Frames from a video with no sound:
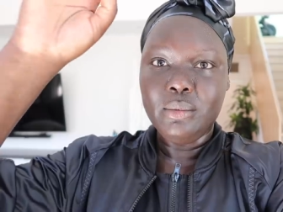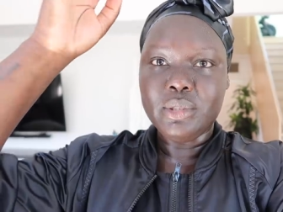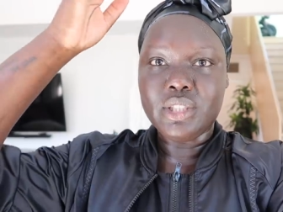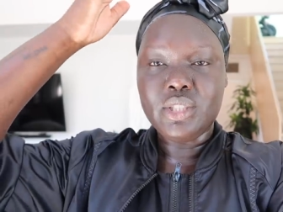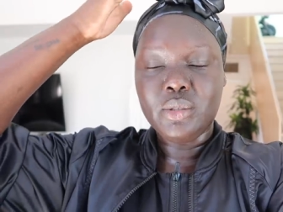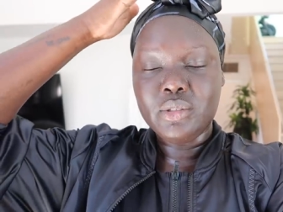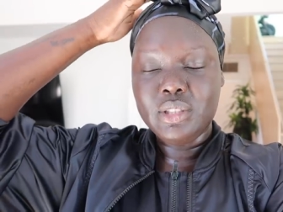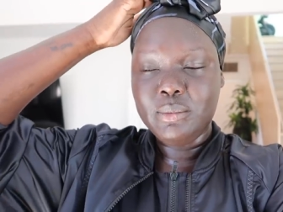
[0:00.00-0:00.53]
It was
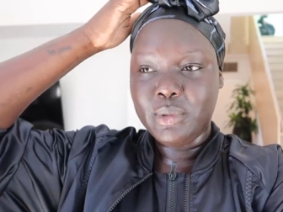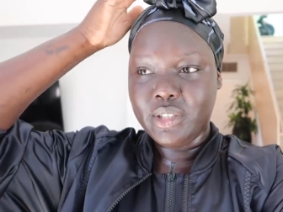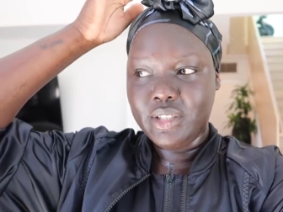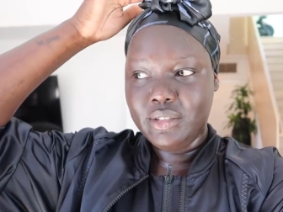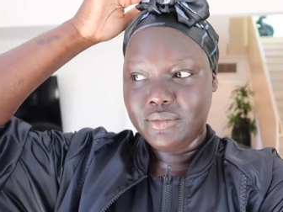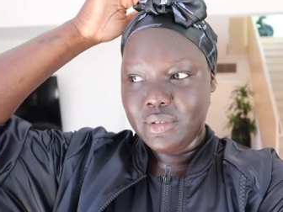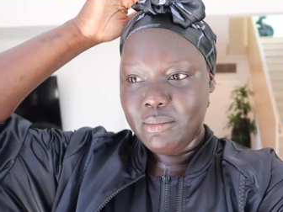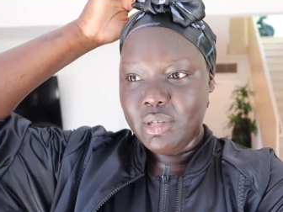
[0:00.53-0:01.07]
totally worth
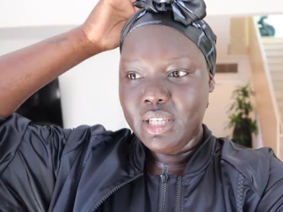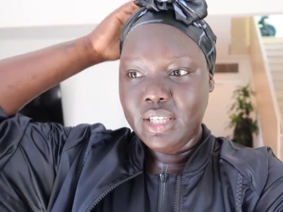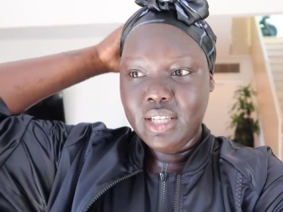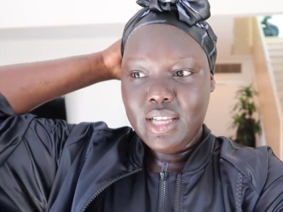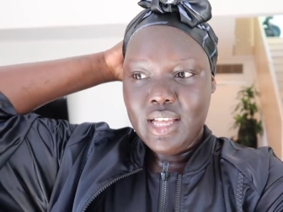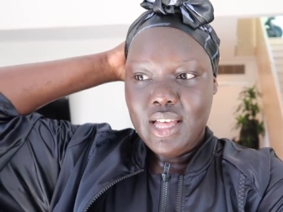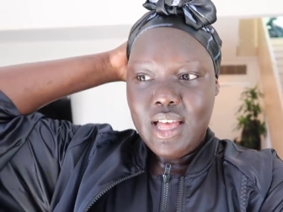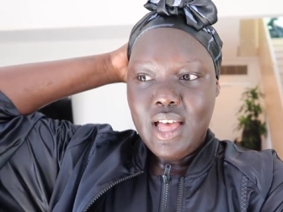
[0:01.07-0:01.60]
it for me.
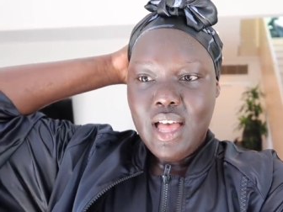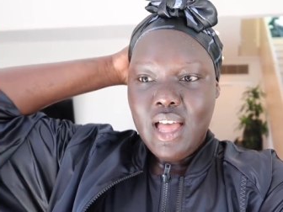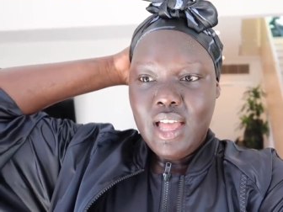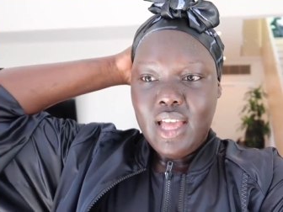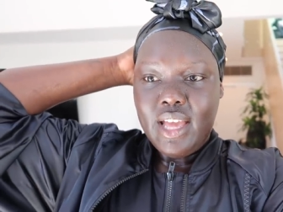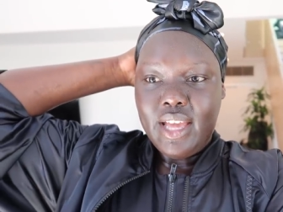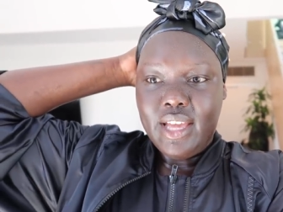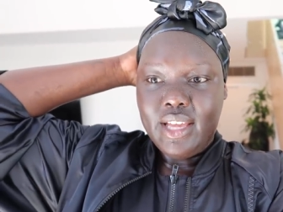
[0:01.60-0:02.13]

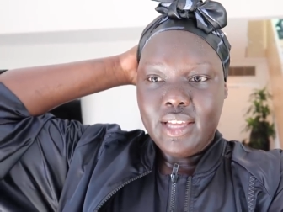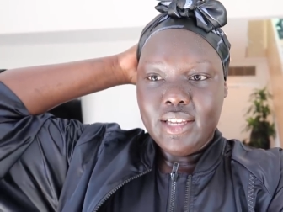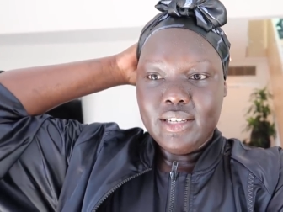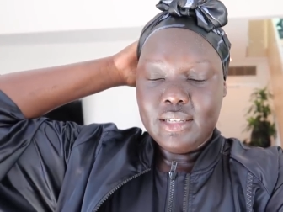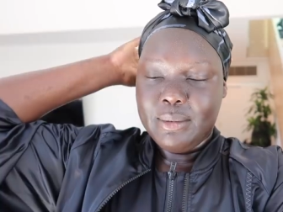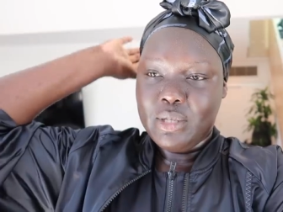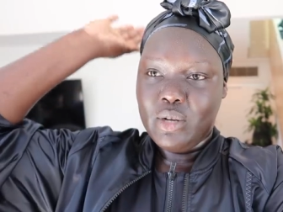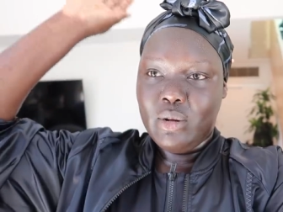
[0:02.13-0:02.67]

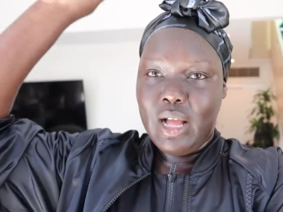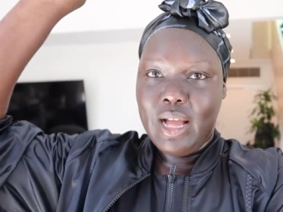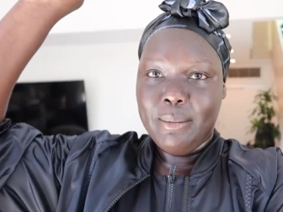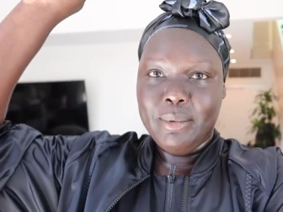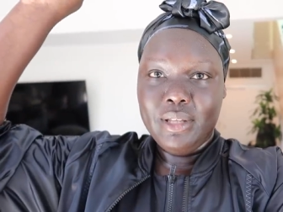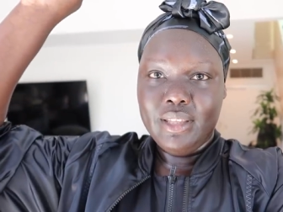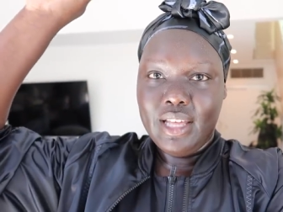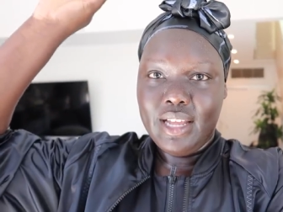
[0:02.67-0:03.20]
And I'm so
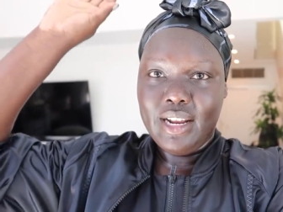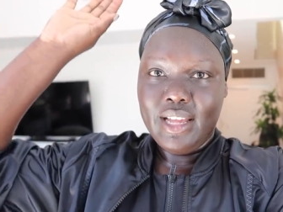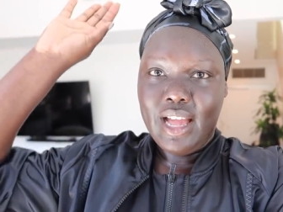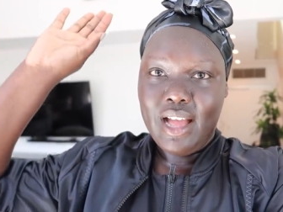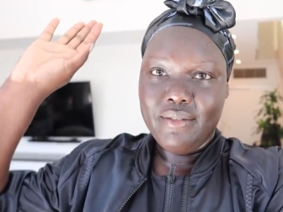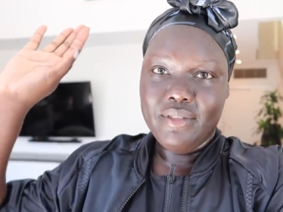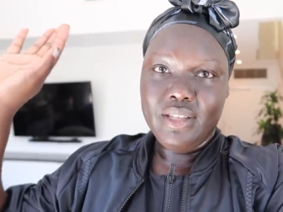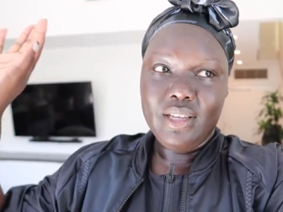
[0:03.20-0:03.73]
happy that I
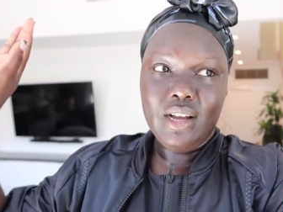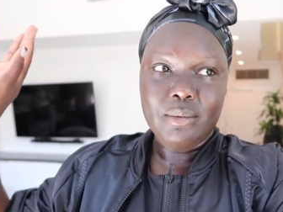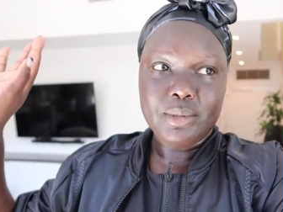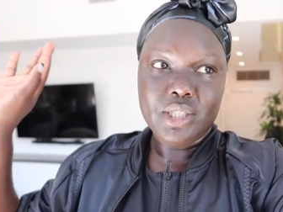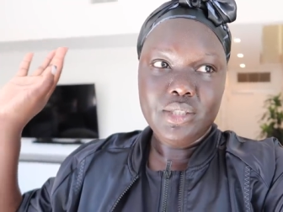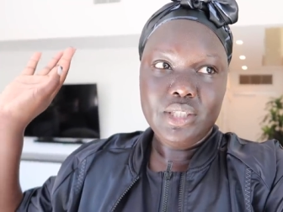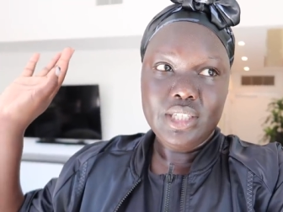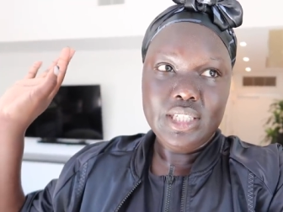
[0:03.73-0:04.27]
have the
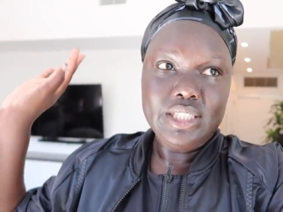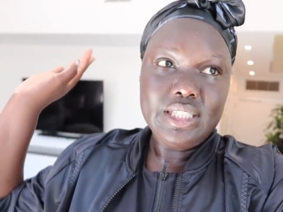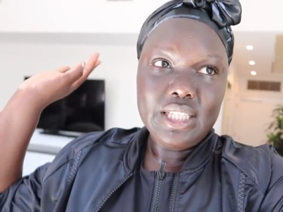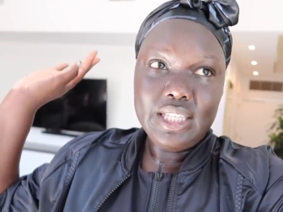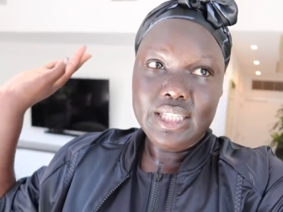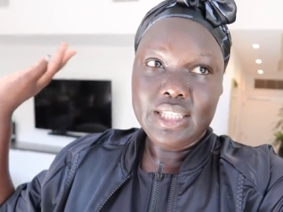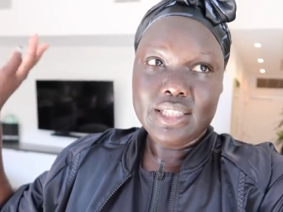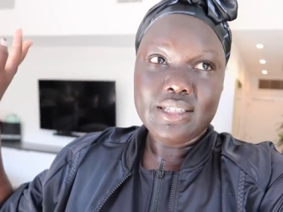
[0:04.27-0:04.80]
opportunity to
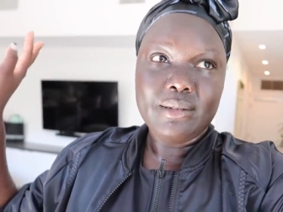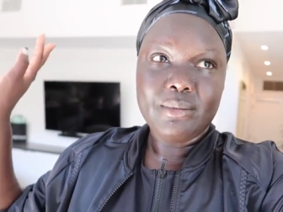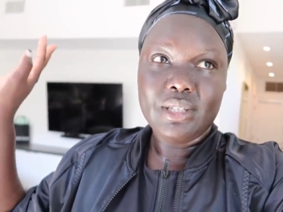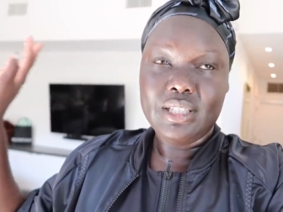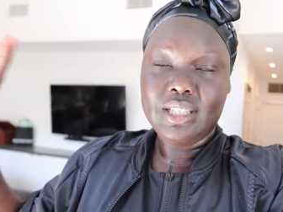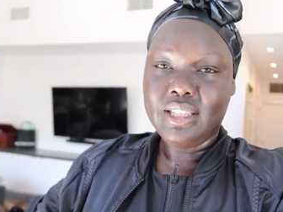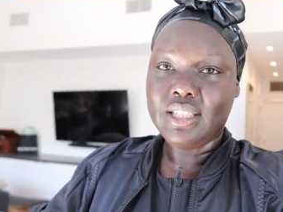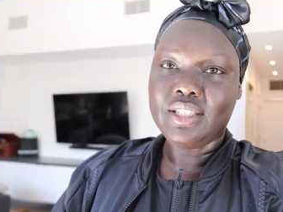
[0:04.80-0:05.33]
like get something
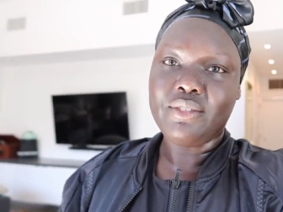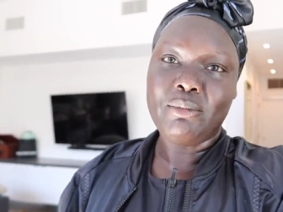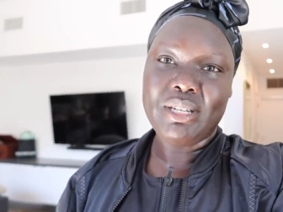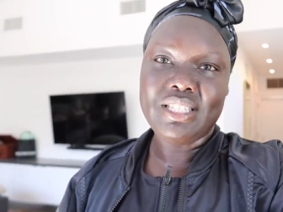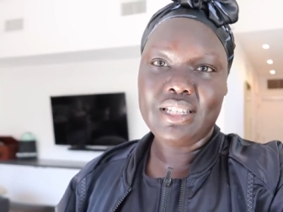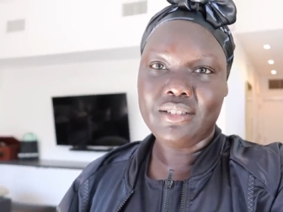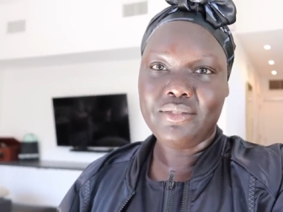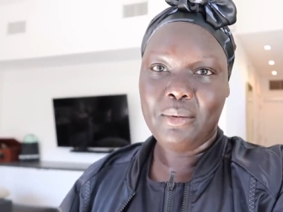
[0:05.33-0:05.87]
like this for
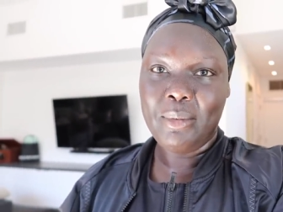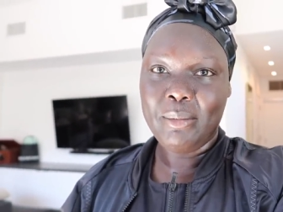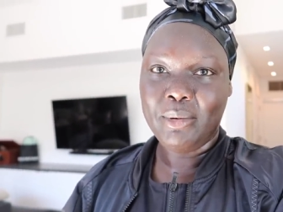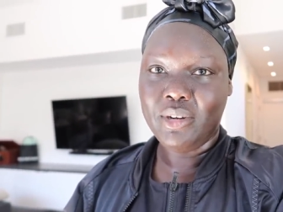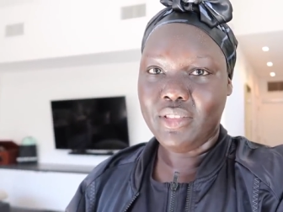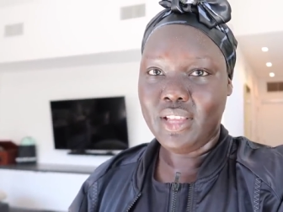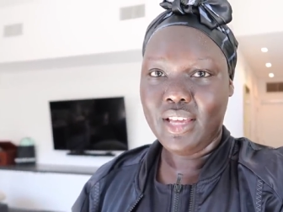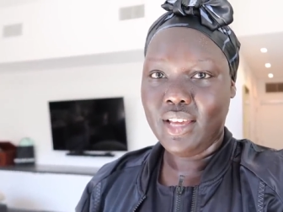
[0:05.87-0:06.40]
myself for my
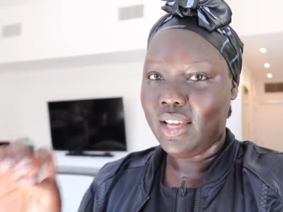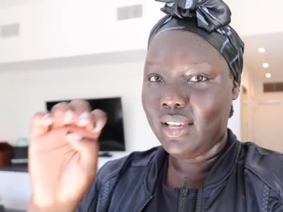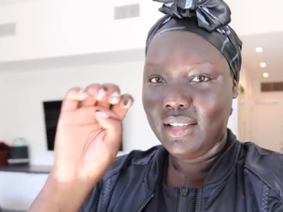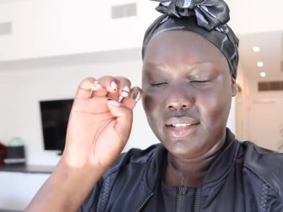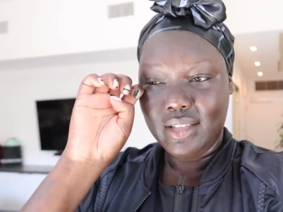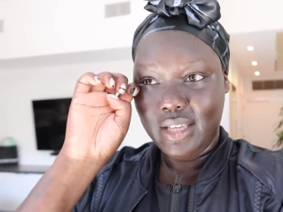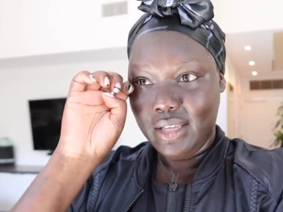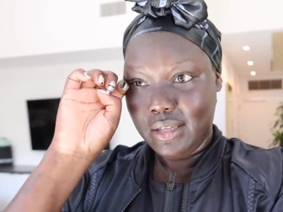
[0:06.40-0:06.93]
birthday.
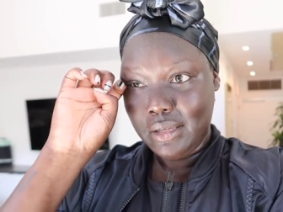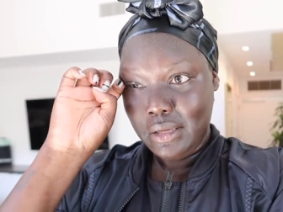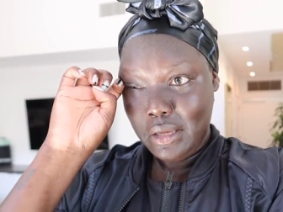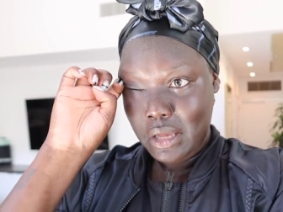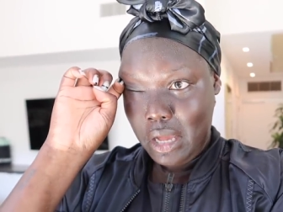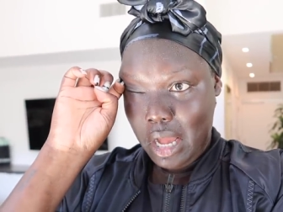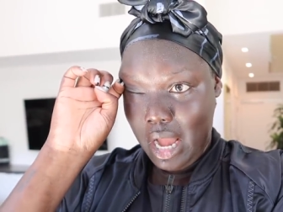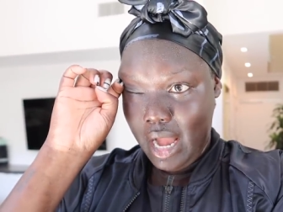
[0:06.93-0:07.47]
Like,
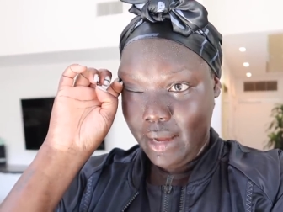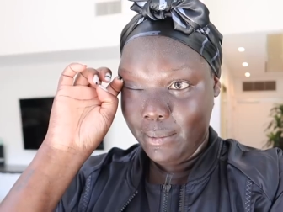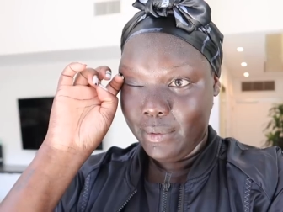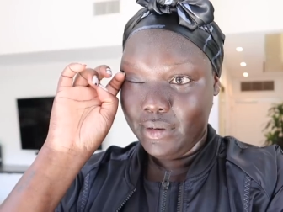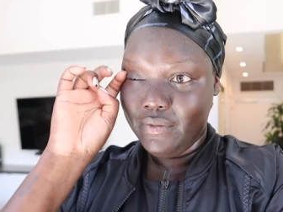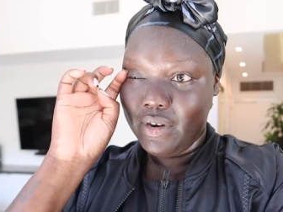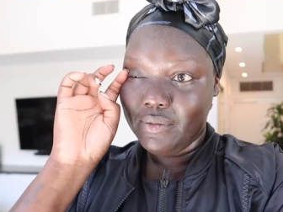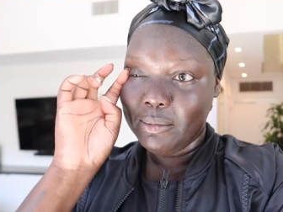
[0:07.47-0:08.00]
I would
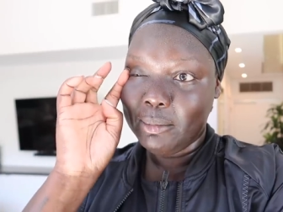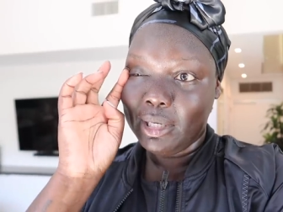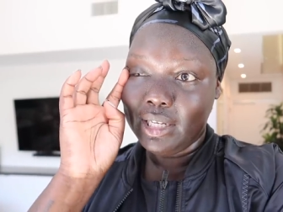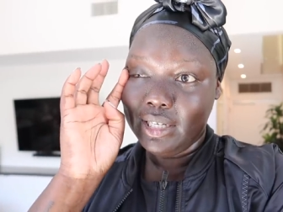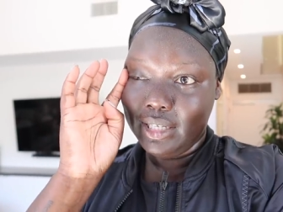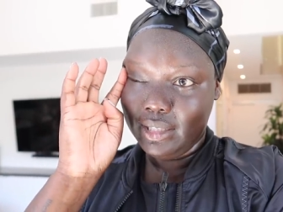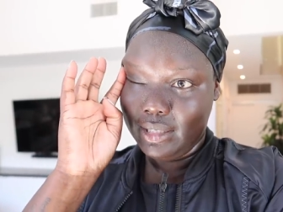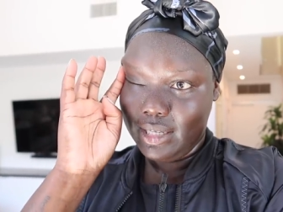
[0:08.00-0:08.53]
have never bought
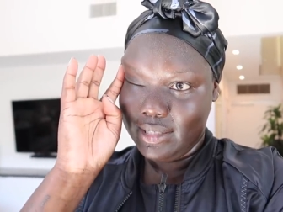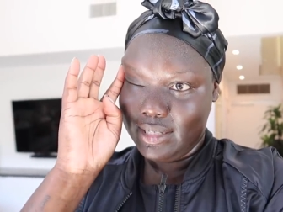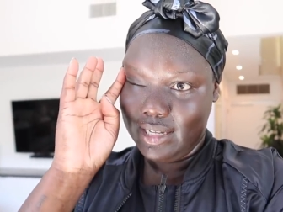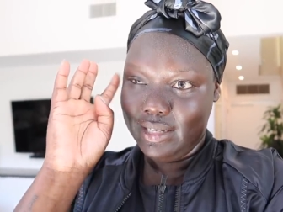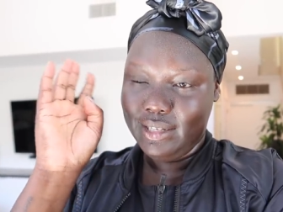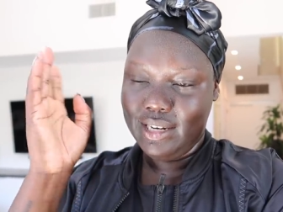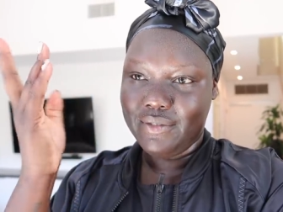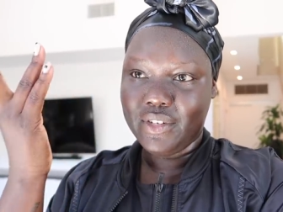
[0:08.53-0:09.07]
it because
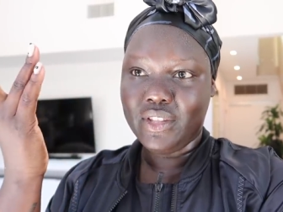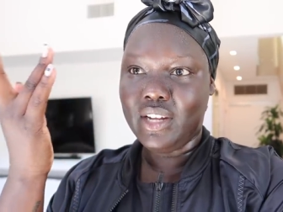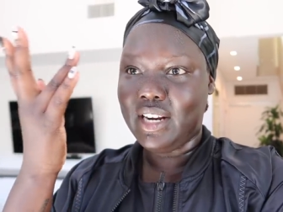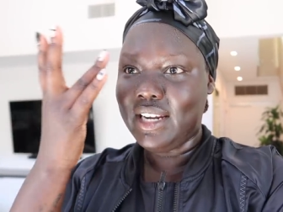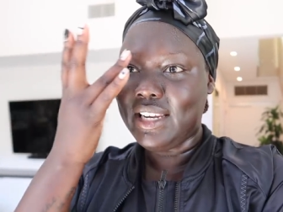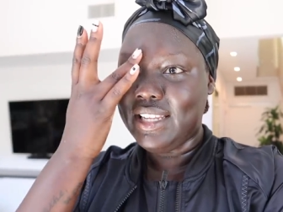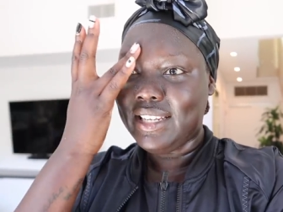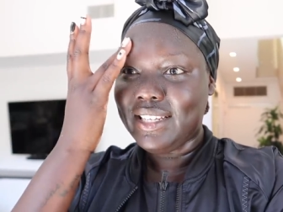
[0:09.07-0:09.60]
I never thought
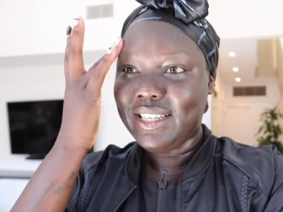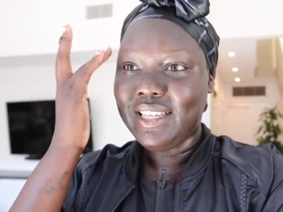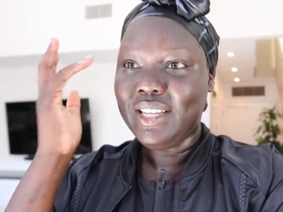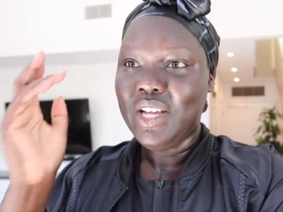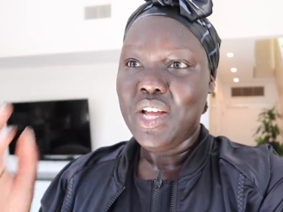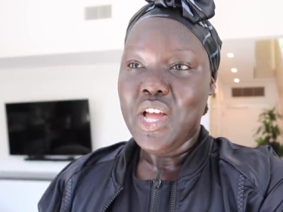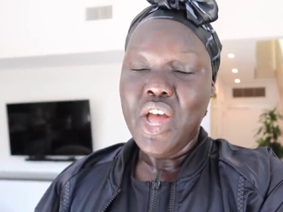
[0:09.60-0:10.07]
I needed it.